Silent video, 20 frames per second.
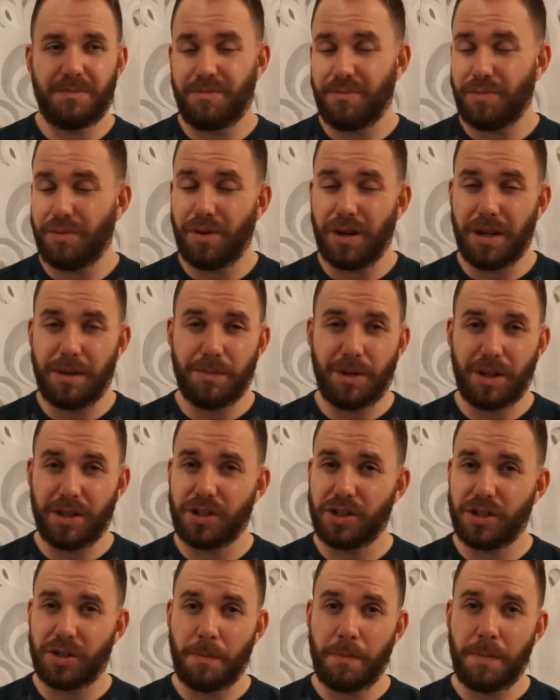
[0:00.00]
Pretty
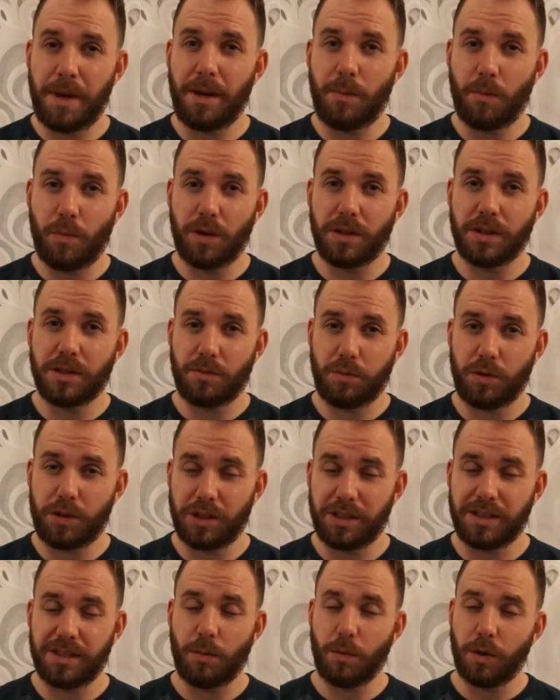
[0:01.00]
much the main ones, which
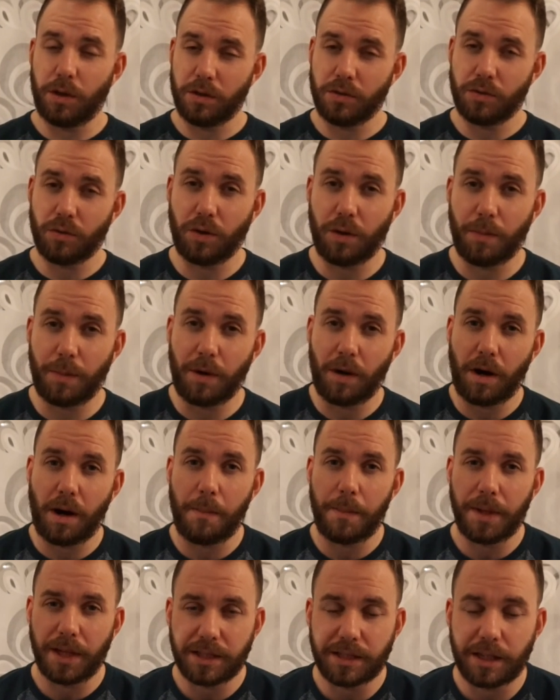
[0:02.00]
I said we're going to talk about,
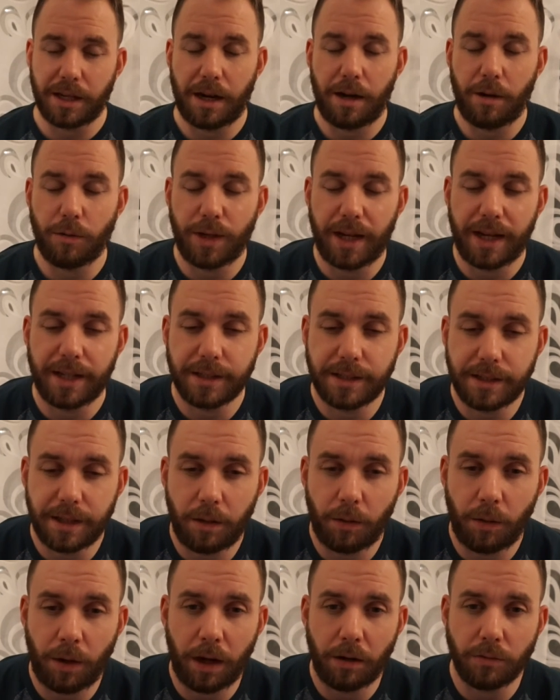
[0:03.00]
are Mixcloud and
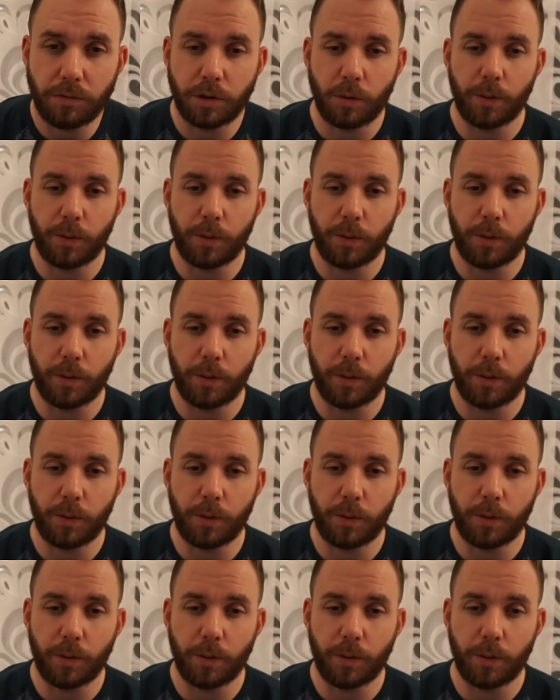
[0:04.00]
Soundcloud.